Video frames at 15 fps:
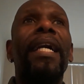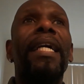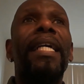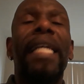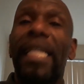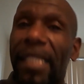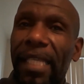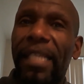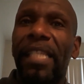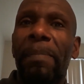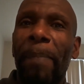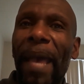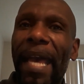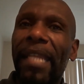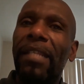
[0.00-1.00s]
Is it as
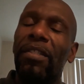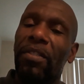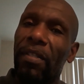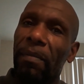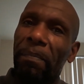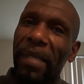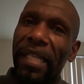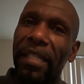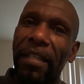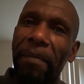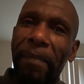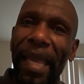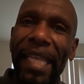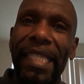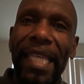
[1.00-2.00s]
bad as the media
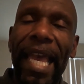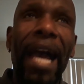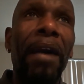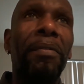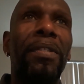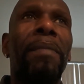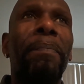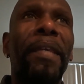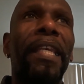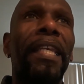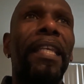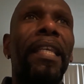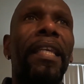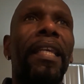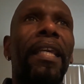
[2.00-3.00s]
makes it out to
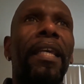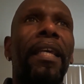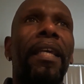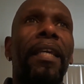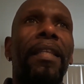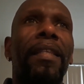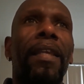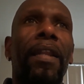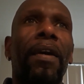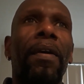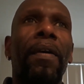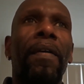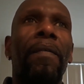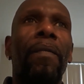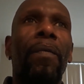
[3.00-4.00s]
be? You
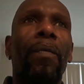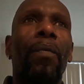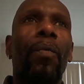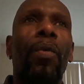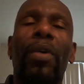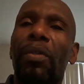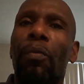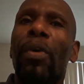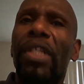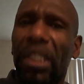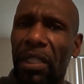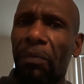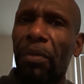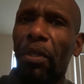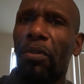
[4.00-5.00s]
know, what's
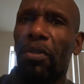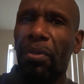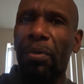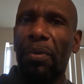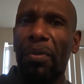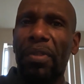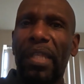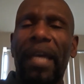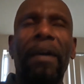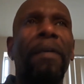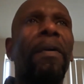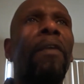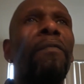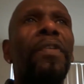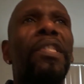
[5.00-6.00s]
the real truth?
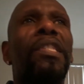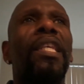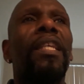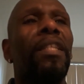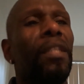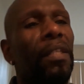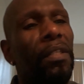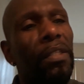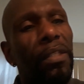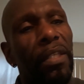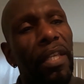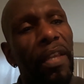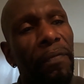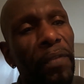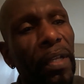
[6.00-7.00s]
Now, obviously,
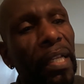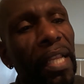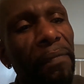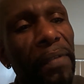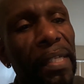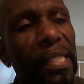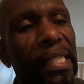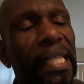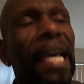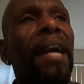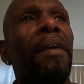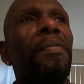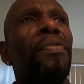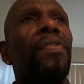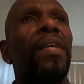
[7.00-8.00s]
if you live in the
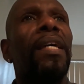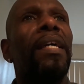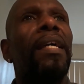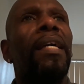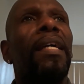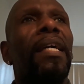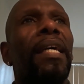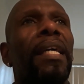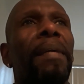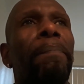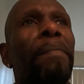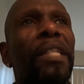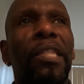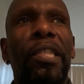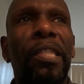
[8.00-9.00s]
South, in
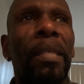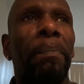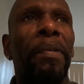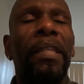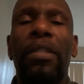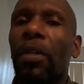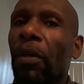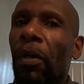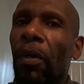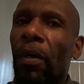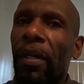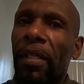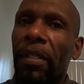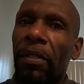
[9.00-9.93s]
Mississippi, your